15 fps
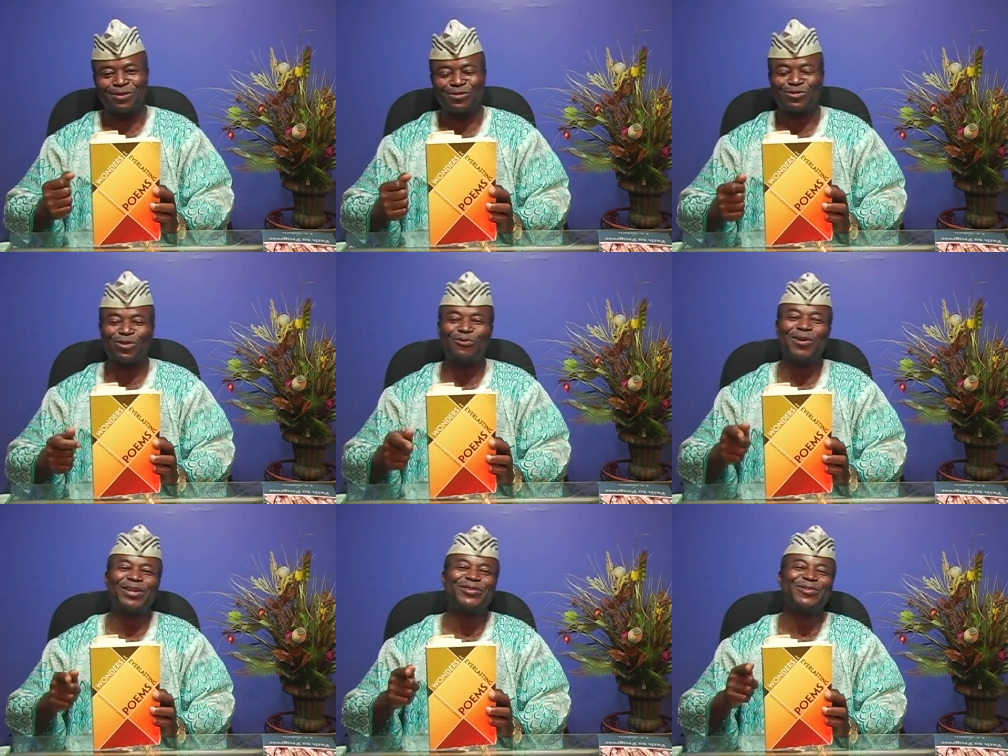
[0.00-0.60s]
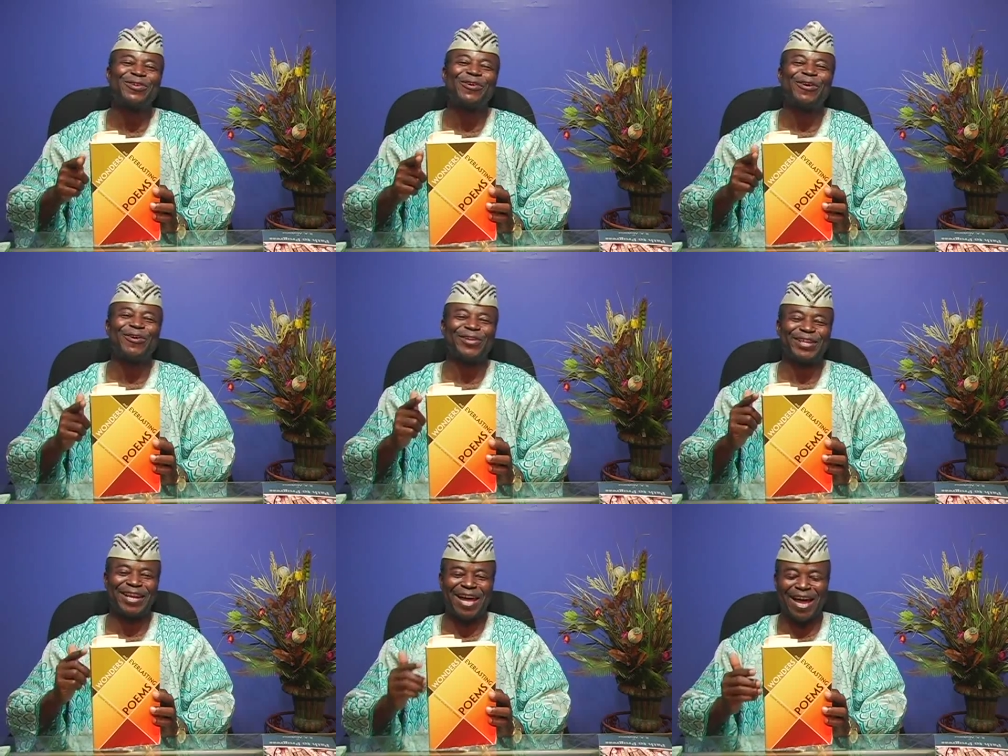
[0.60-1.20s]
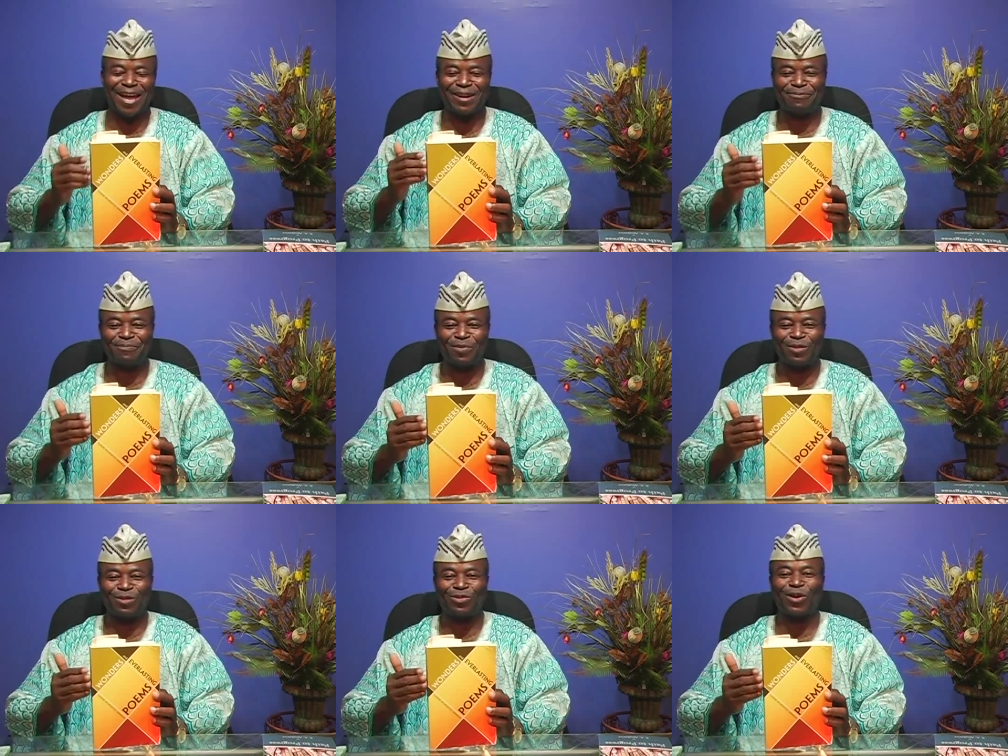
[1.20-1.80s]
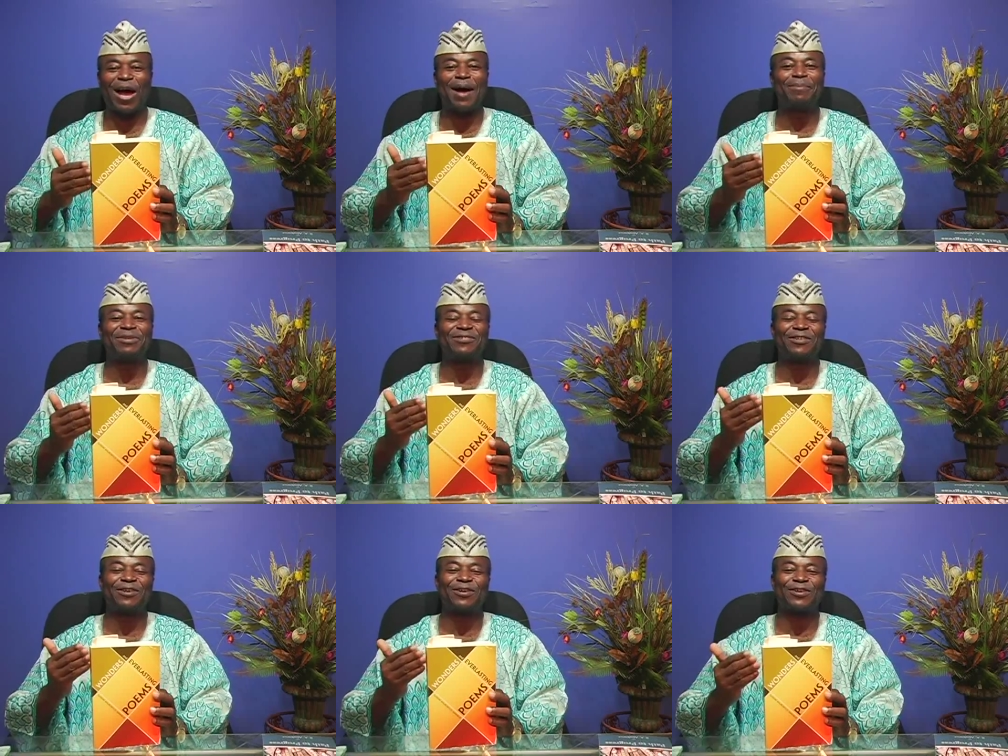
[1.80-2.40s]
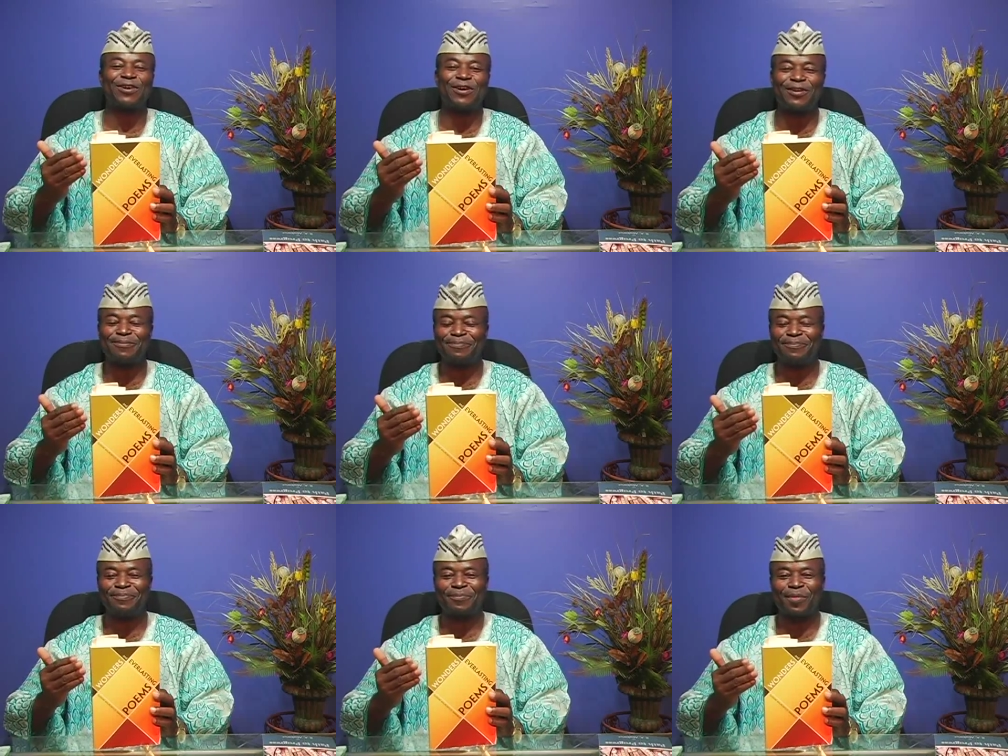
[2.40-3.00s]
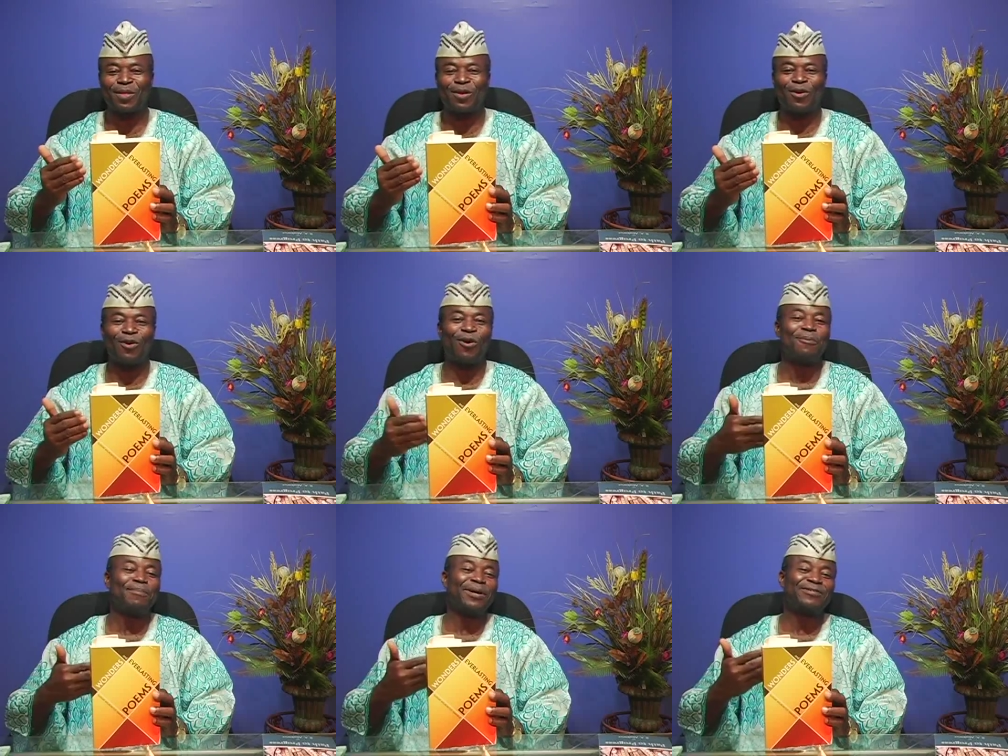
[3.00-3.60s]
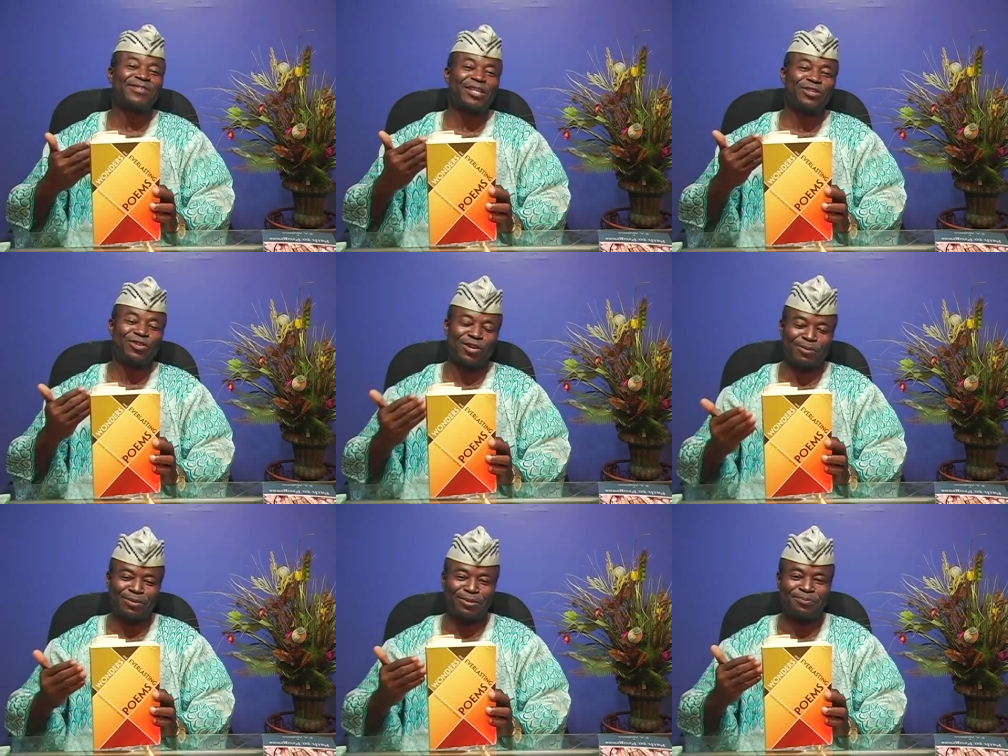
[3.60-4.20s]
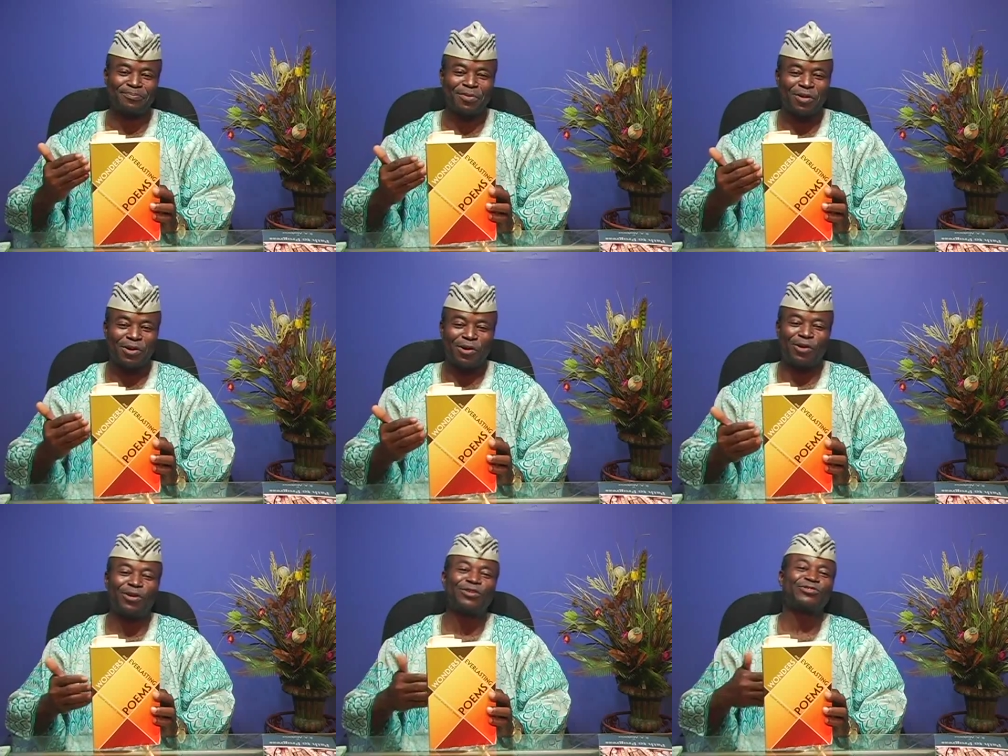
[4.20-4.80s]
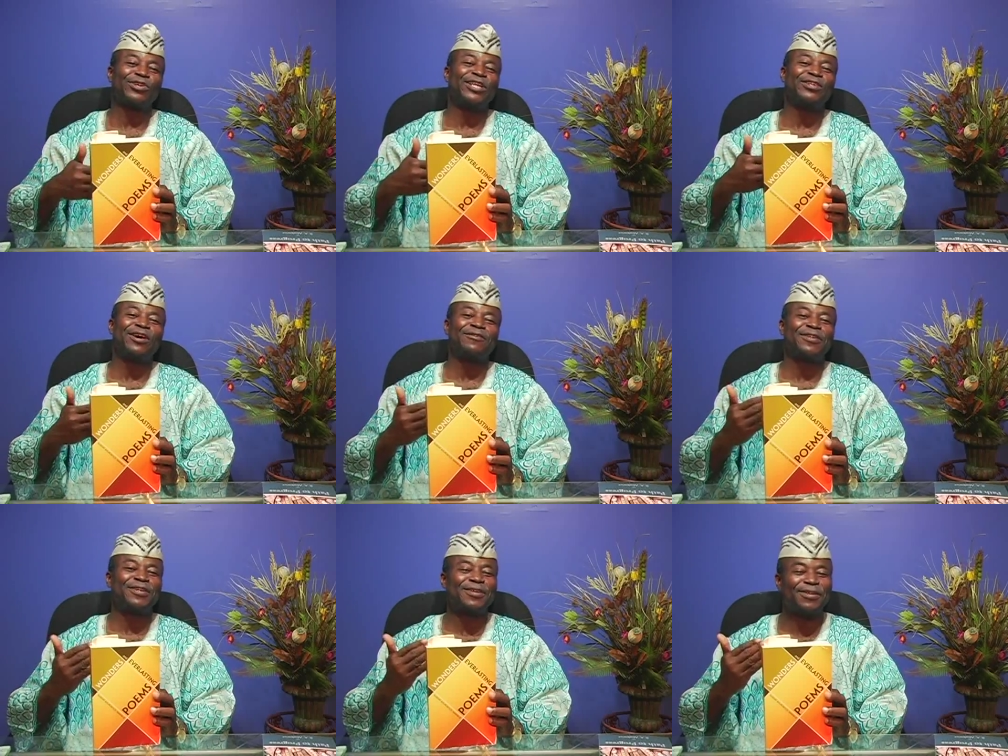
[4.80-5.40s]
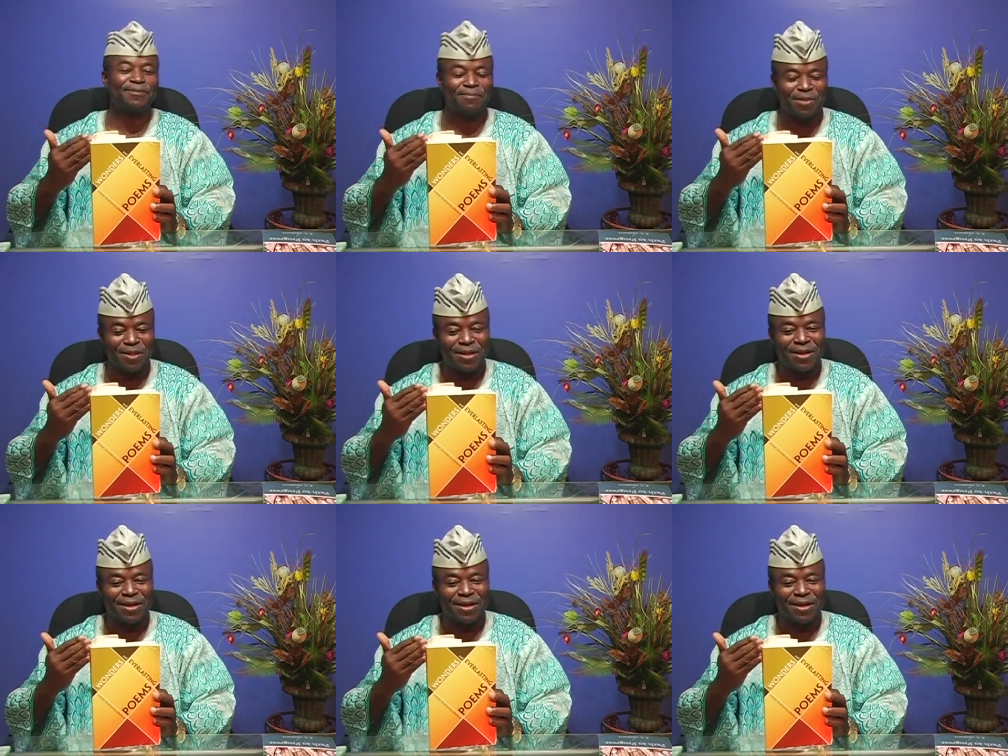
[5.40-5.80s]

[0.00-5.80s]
So when you go online to Amazon.com or Barnes & Noble or to any of the